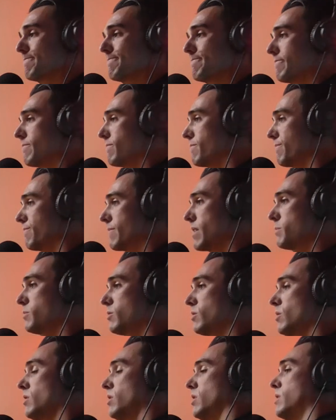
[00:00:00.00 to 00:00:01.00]
I mean, it's
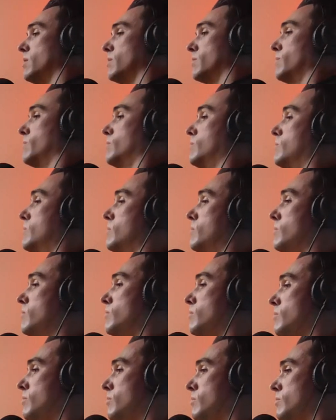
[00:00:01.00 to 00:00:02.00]
going
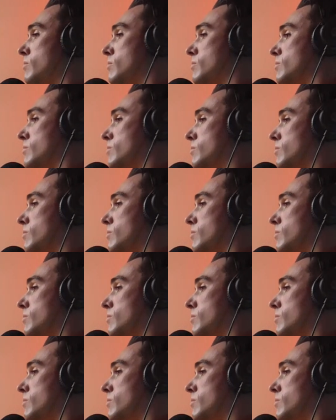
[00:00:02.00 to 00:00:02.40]
to